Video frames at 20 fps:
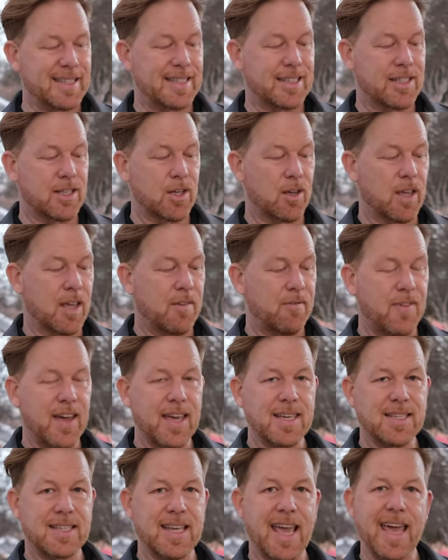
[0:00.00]
to
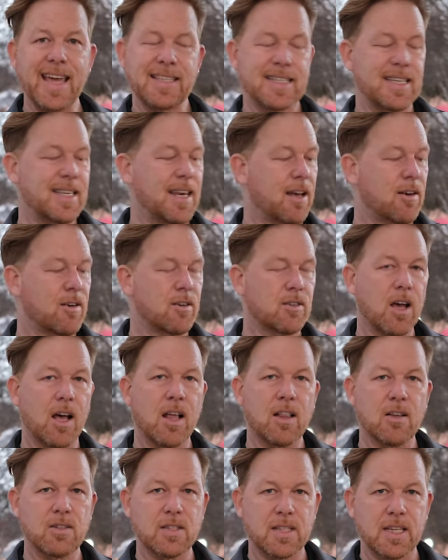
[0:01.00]
invest
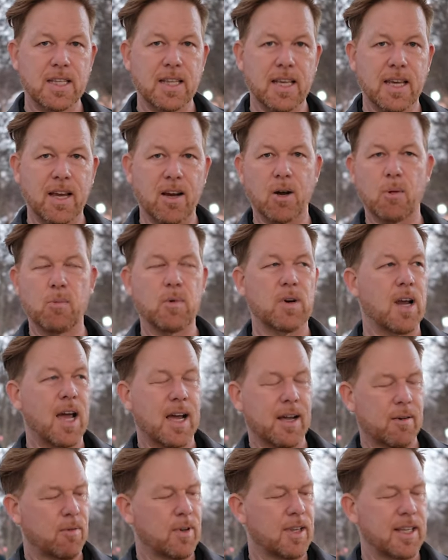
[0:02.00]
$1,800 in here, and we're
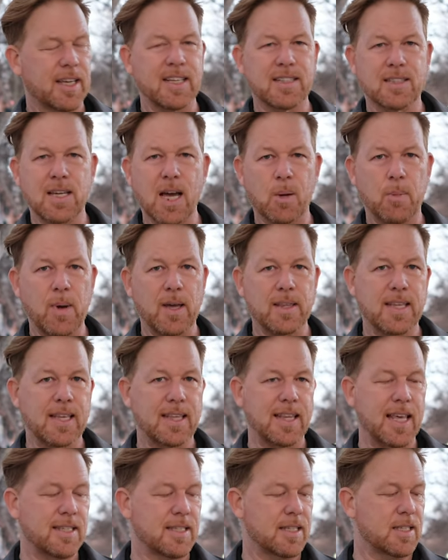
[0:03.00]
not really going to talk about the
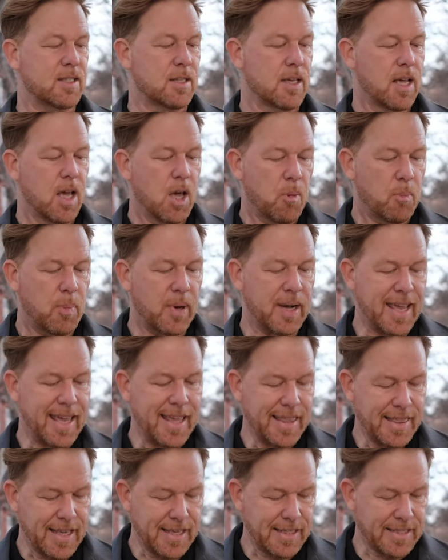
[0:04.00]
lenses, but
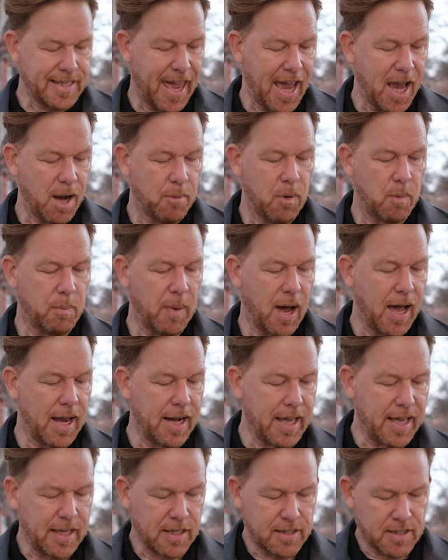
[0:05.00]
in this camera
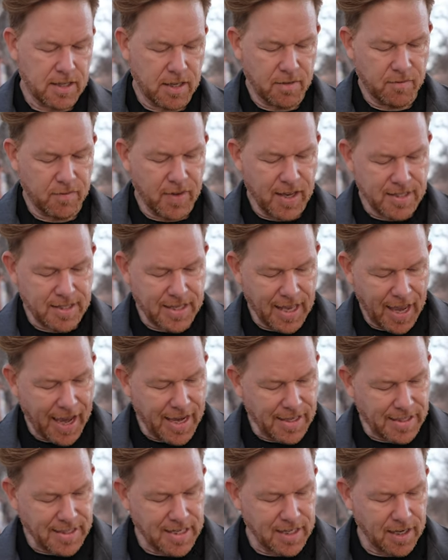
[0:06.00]
body, to invest
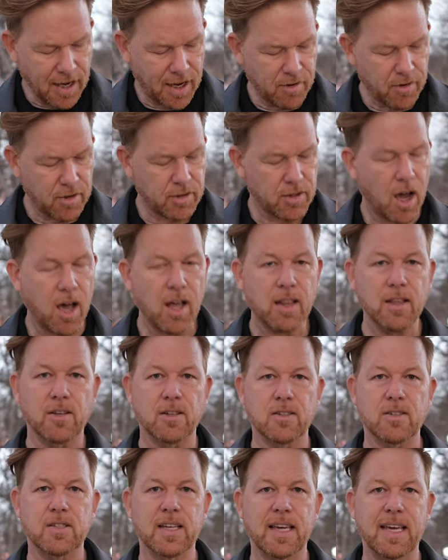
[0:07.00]

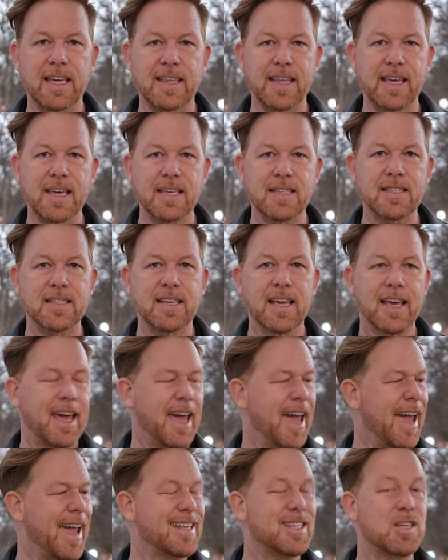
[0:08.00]
$1,800 in this
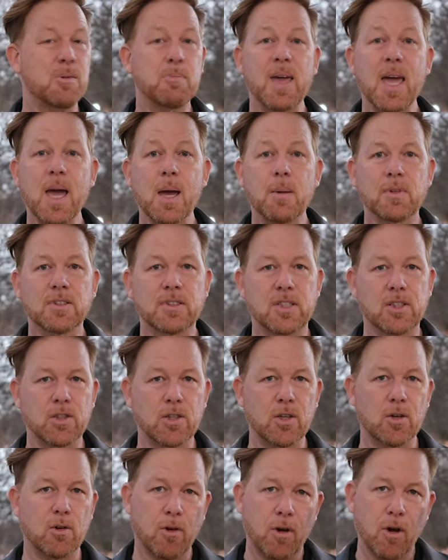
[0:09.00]
and to be able to
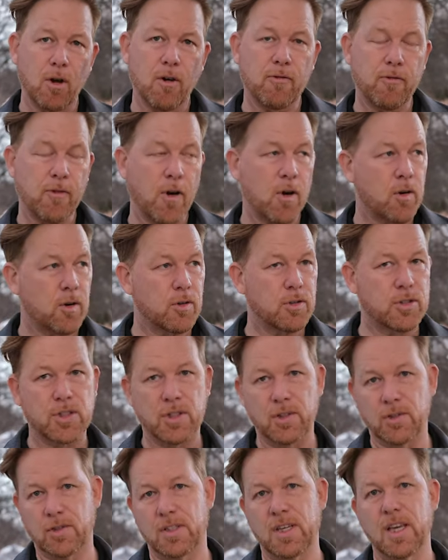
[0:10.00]
do photo
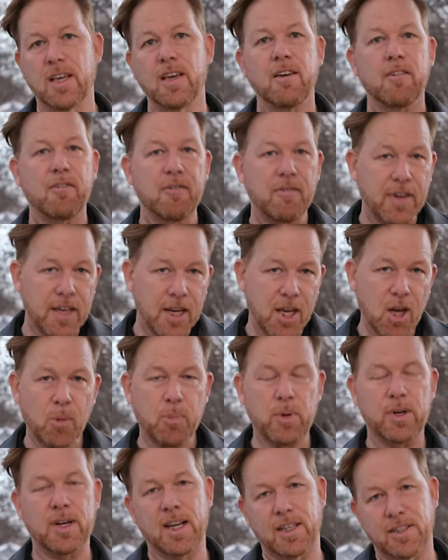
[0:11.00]
shoots, video
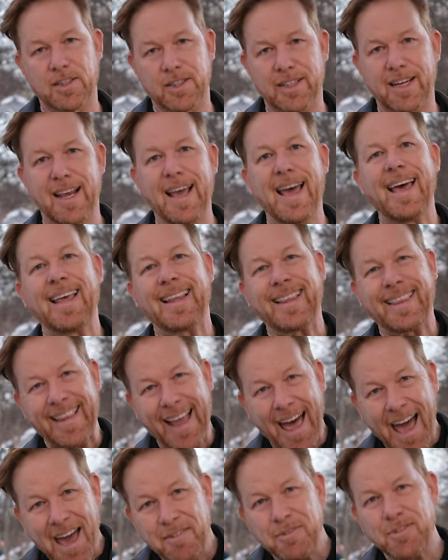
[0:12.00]
production,
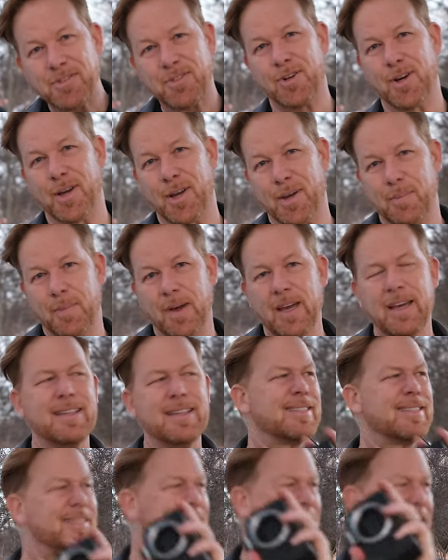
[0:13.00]
live stream,
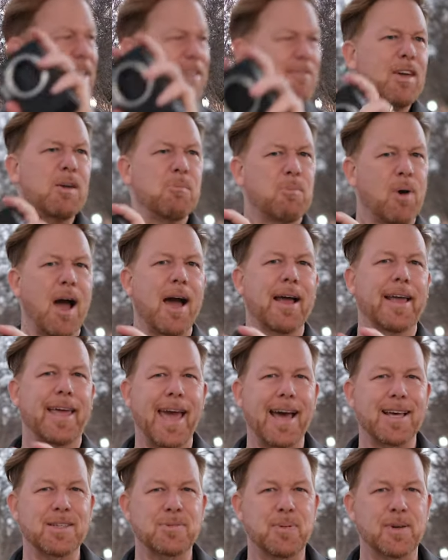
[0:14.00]
TV
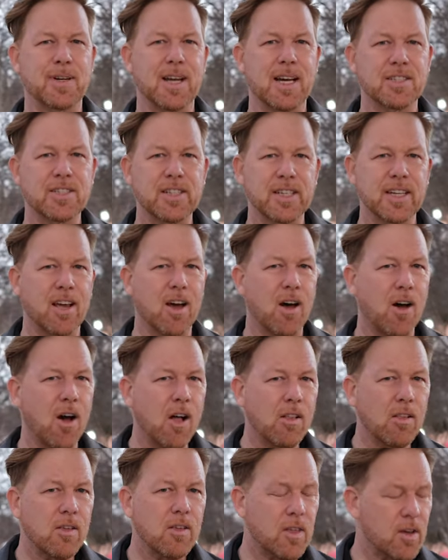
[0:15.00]
broadcast production,
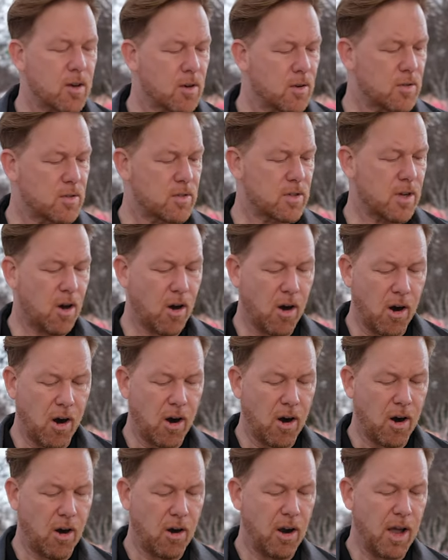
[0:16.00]
all of those
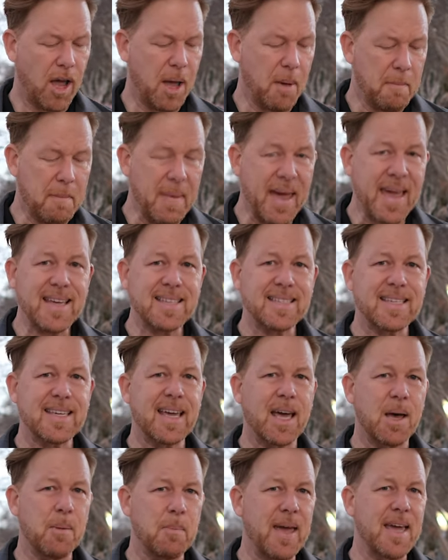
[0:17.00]
are amazing,
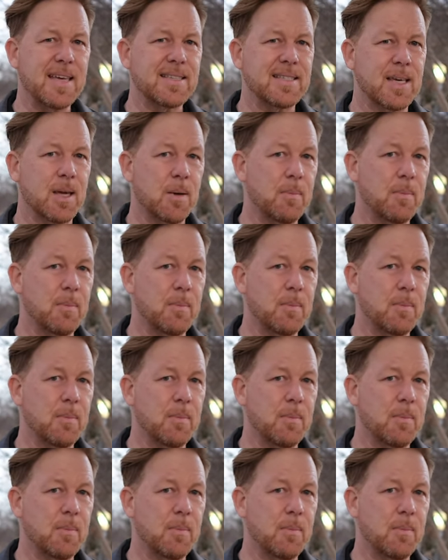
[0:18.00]
amazing,